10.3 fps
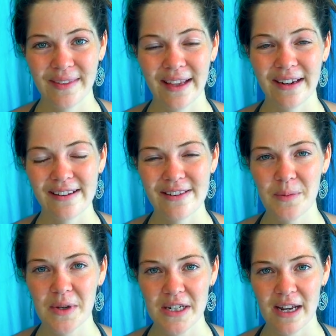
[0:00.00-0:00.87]
and there's so
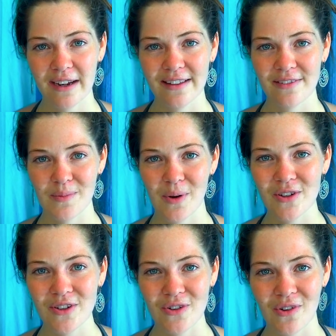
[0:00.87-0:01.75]
much negative
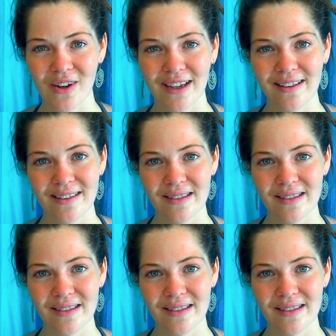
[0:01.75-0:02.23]
emotion on it.